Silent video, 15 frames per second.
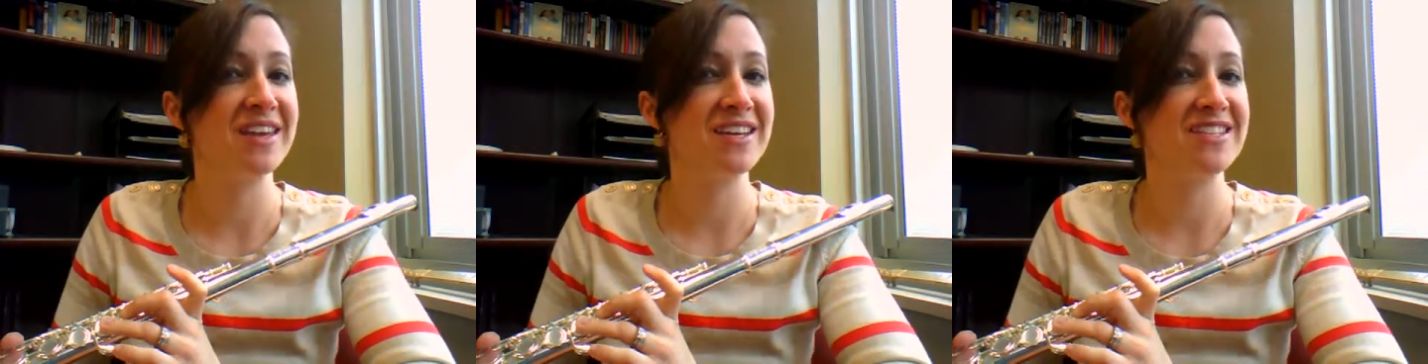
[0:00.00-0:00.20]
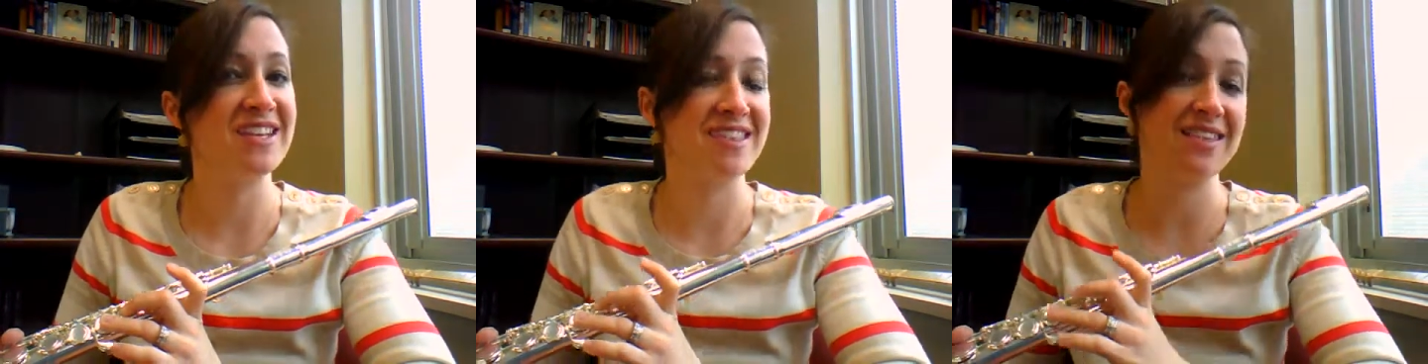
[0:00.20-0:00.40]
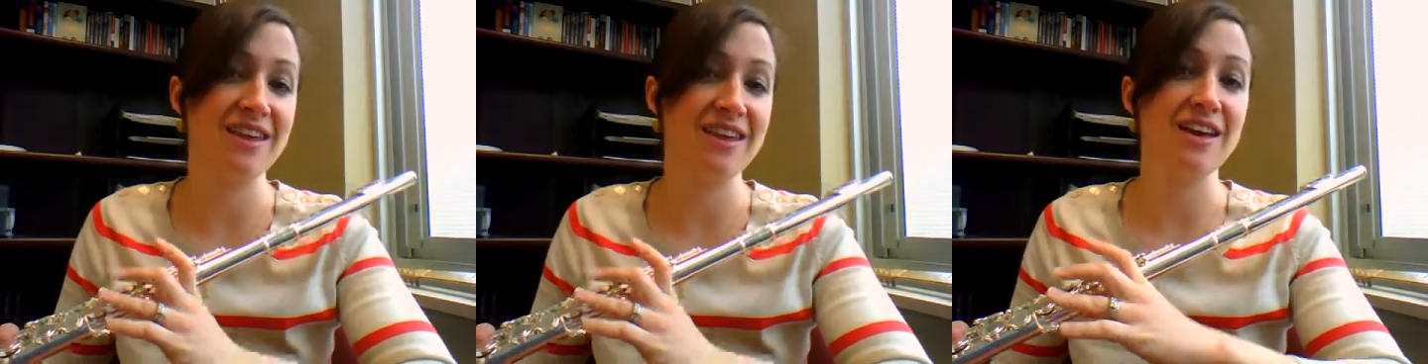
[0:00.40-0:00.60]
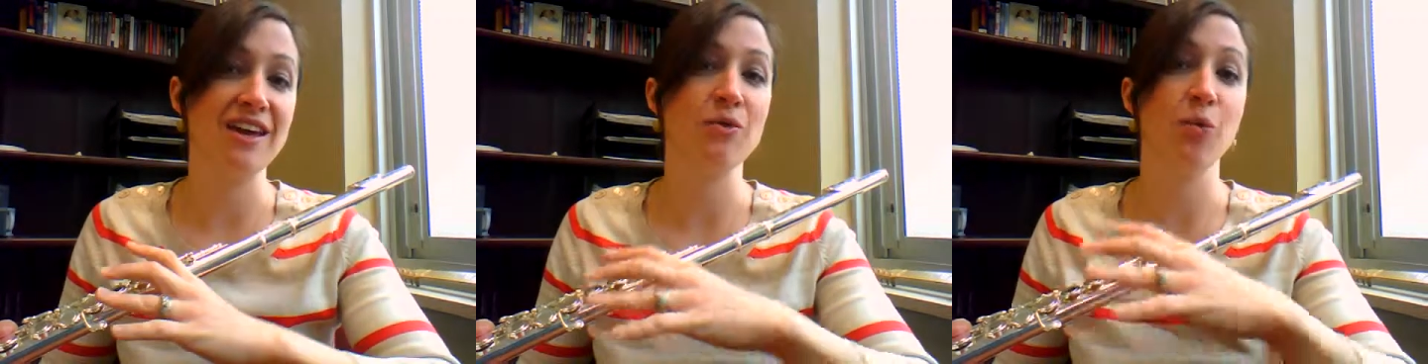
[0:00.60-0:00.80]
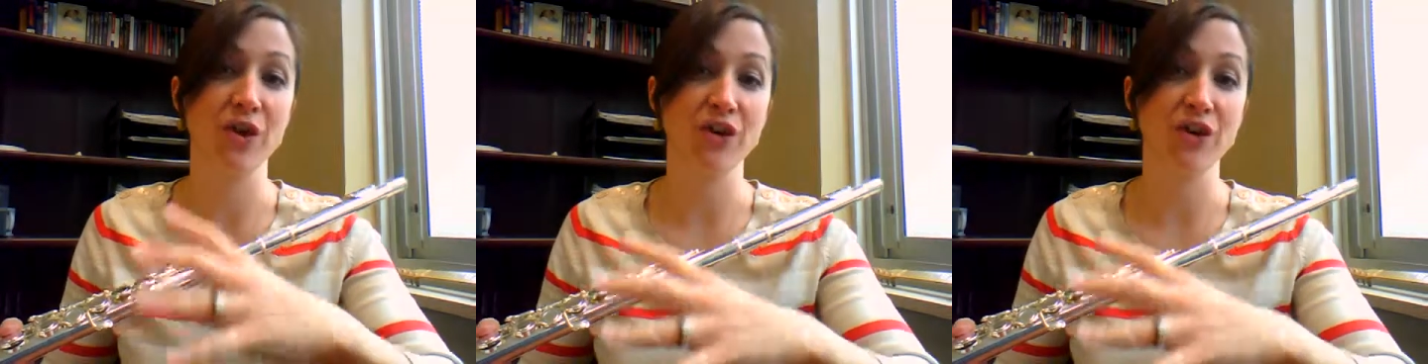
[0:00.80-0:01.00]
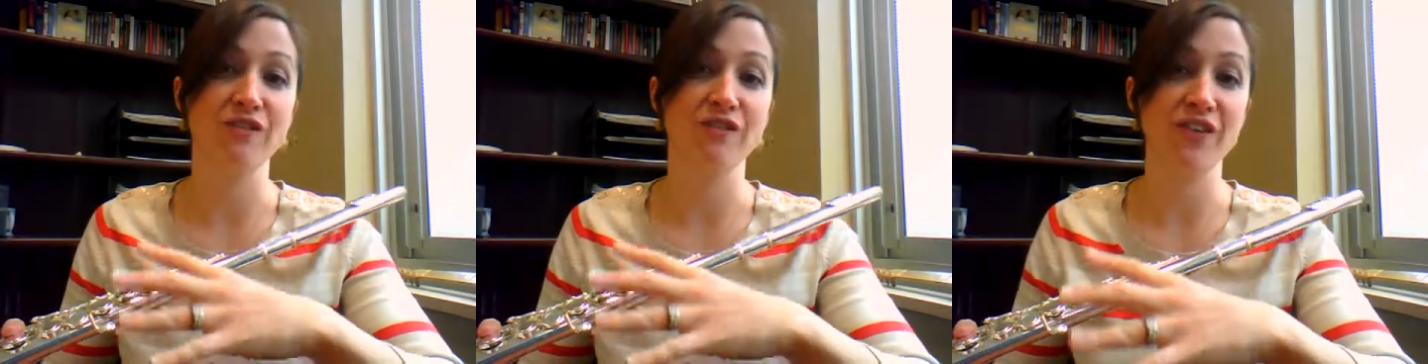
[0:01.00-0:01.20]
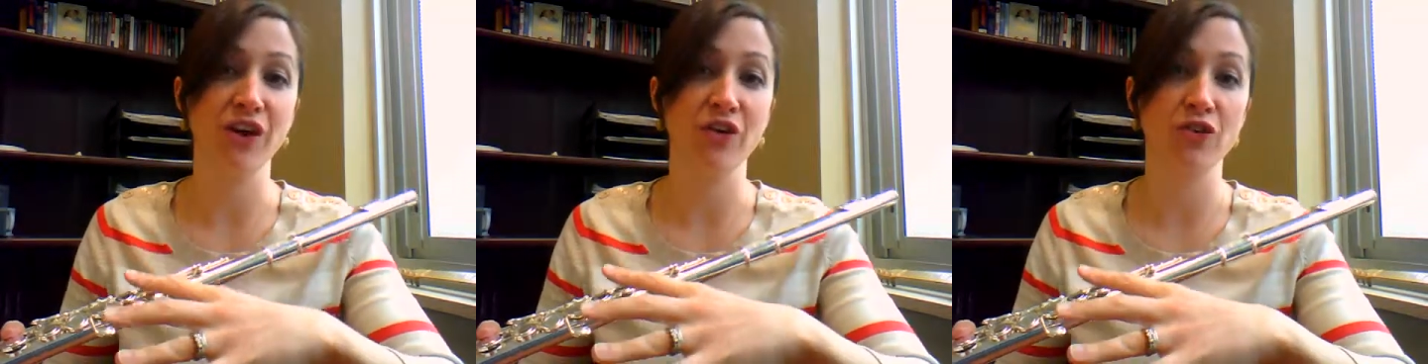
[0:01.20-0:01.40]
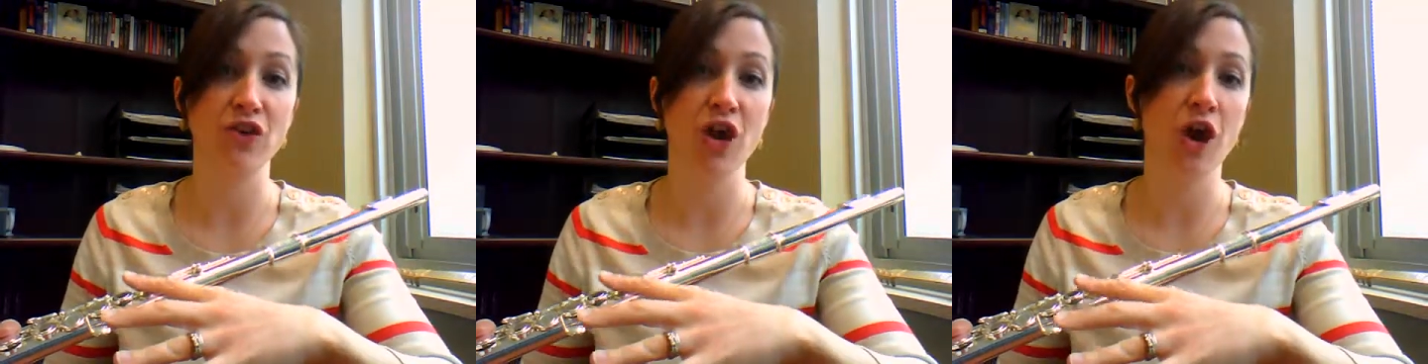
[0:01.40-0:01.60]
to see where your
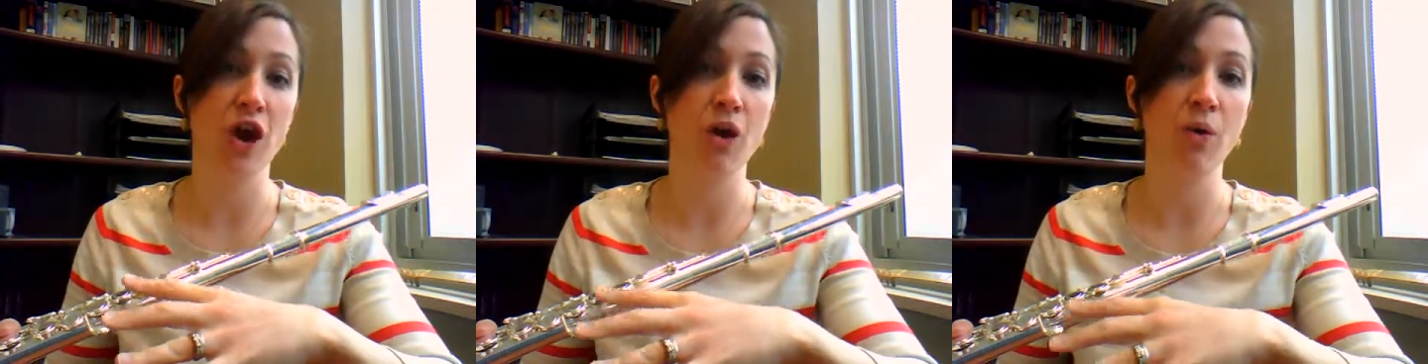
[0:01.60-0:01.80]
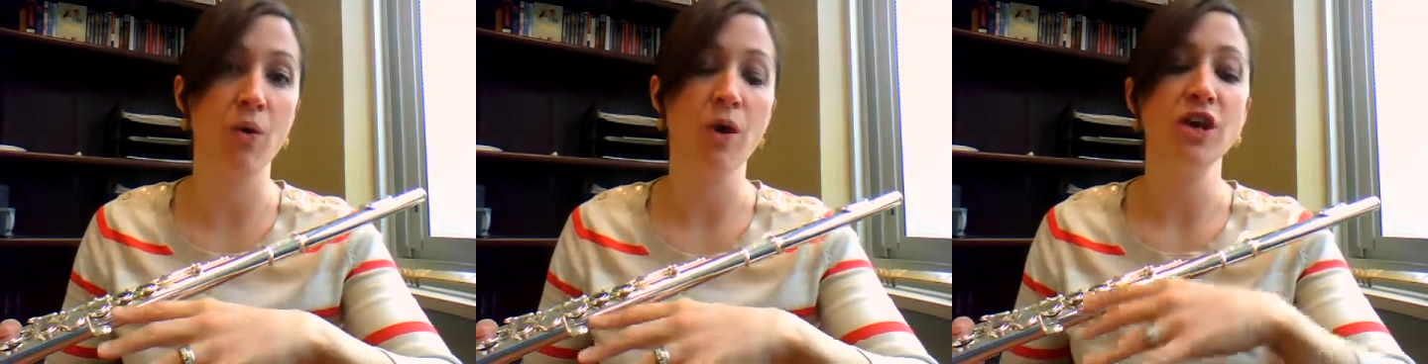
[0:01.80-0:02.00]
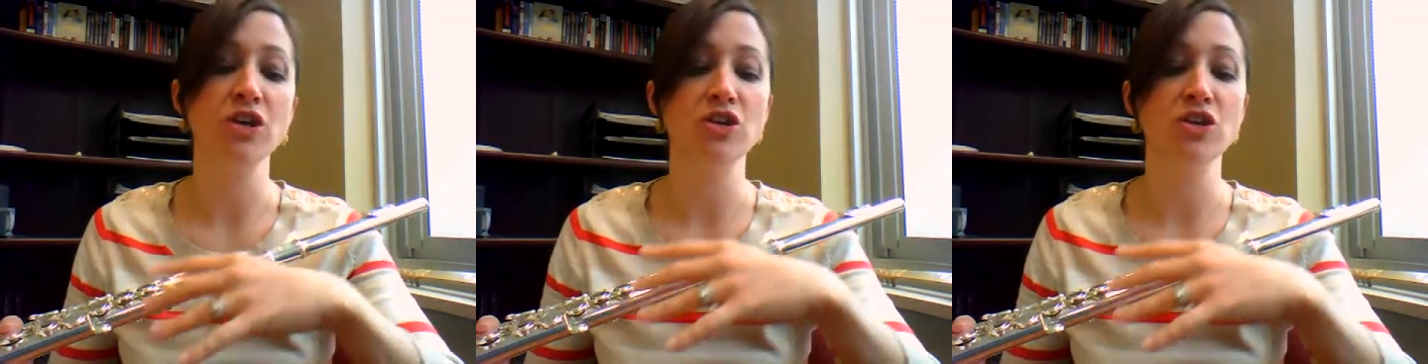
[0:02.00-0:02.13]
fingers go.